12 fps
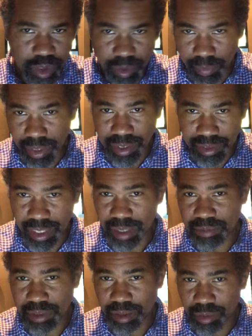amount of
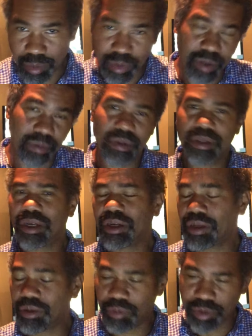times they throw something, they're
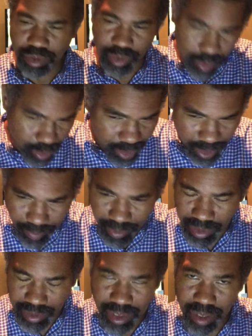going to reduce the
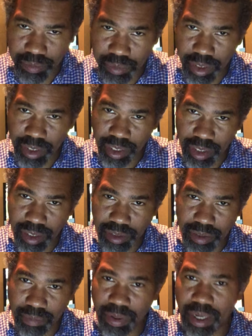amount of times they yell at
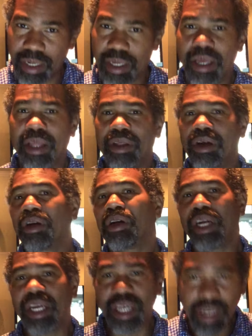somebody, they're going
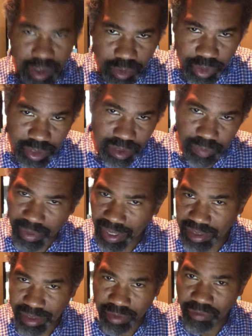to increase the
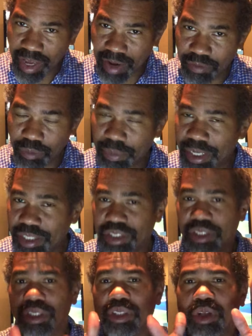positive
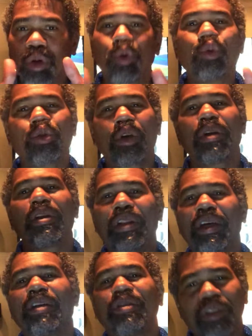affirmation. Those are the
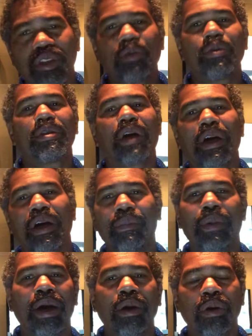things that you would talk
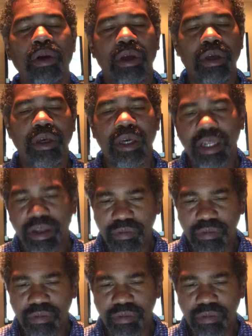about in